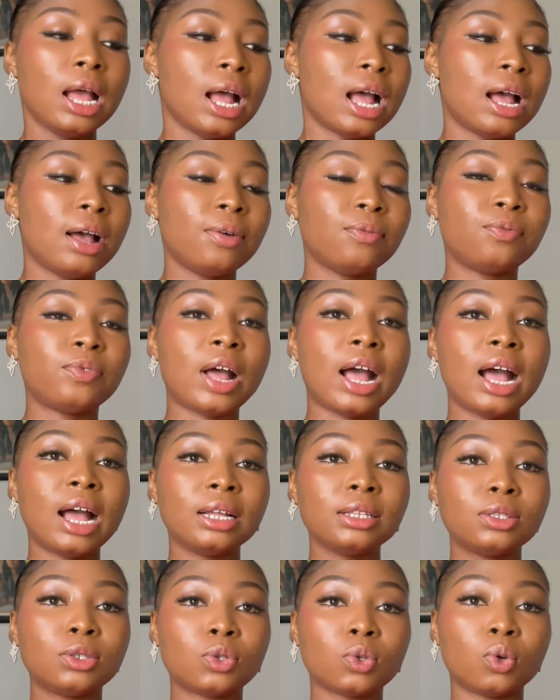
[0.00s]
I've
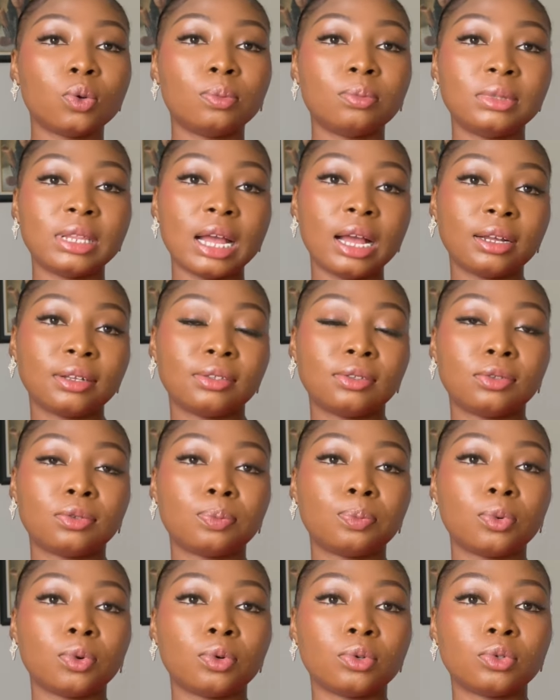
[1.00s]
had some dark
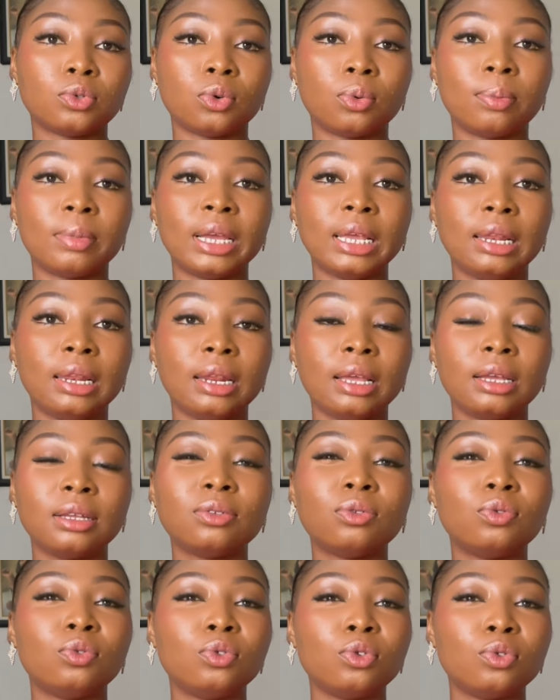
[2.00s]
spots on my
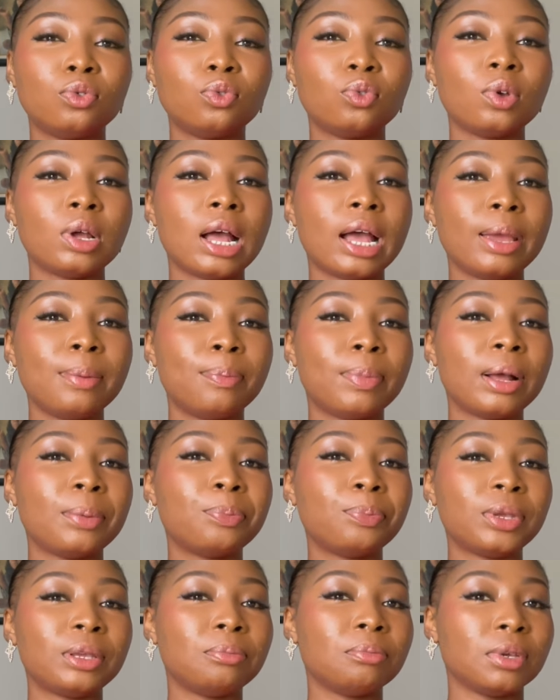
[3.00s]
legs due to
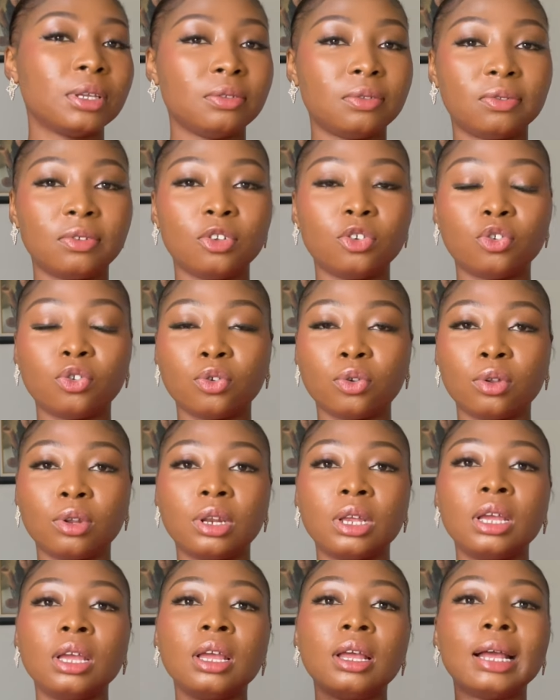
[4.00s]

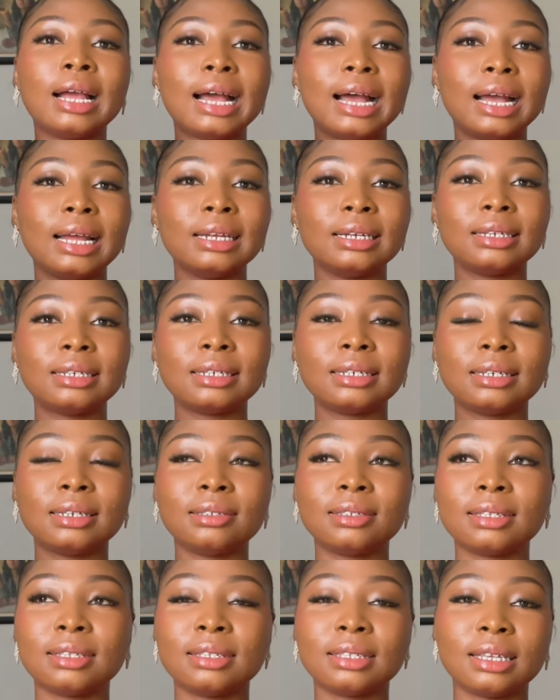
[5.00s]
hyperpigmentation, and
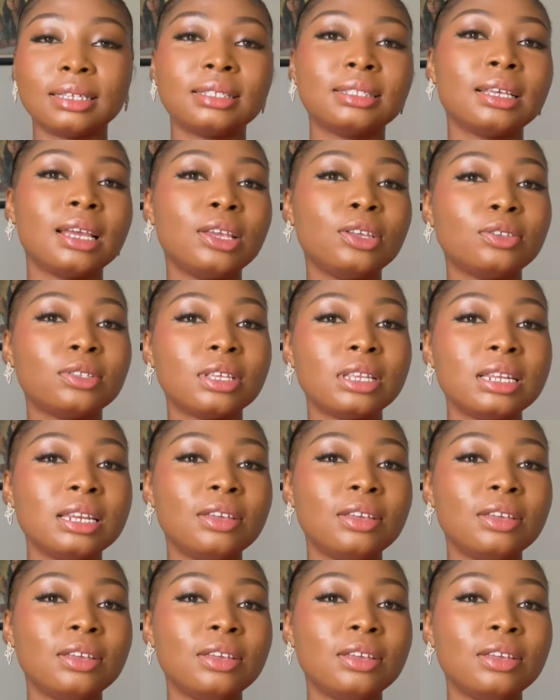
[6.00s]
since I started using